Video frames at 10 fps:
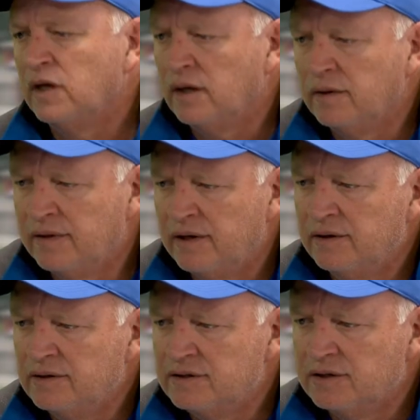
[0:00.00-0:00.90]
Yeah, that
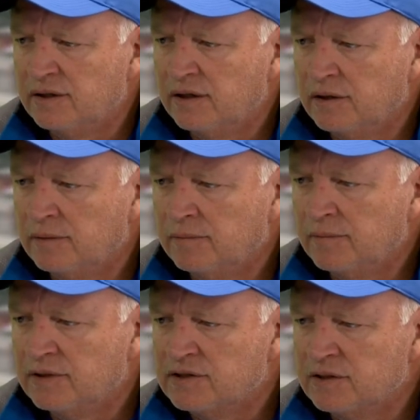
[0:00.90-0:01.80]
is.
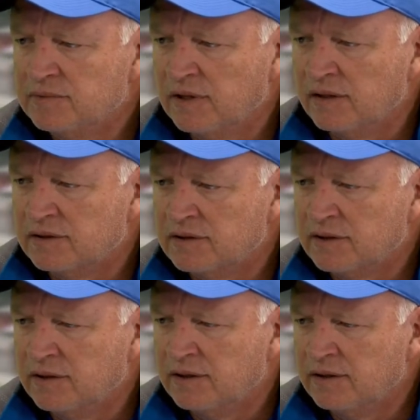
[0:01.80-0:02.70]
That seems like
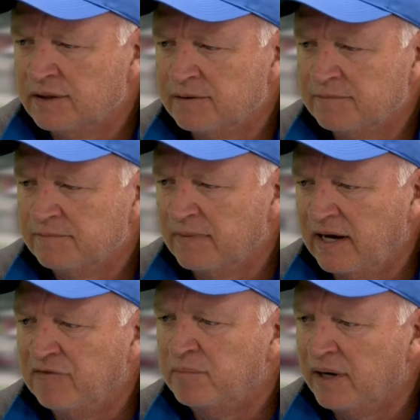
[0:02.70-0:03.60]

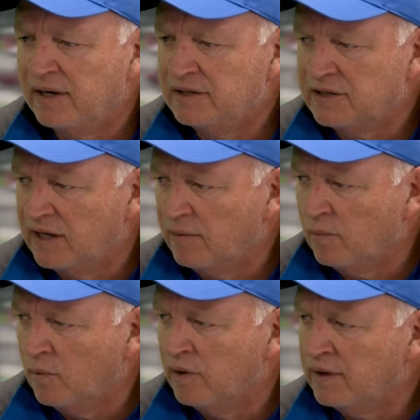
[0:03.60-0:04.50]
everybody's got
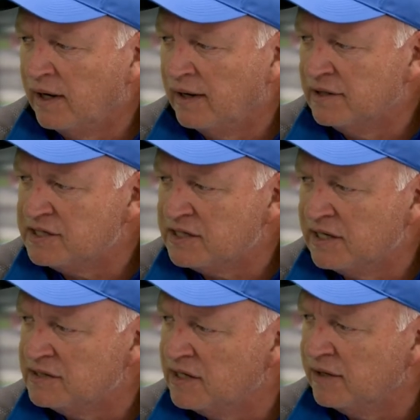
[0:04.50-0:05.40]
one guy that
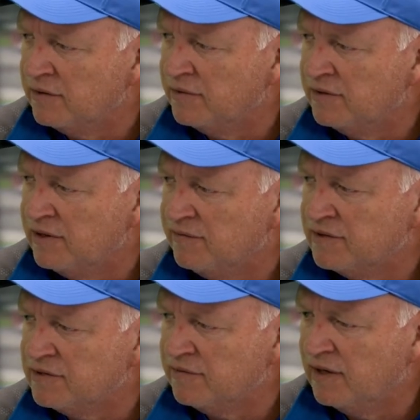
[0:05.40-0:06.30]
stands out on the
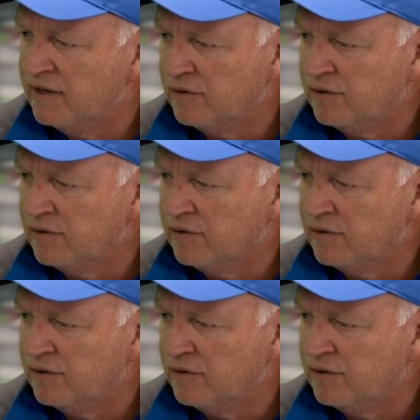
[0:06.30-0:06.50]
defensive line.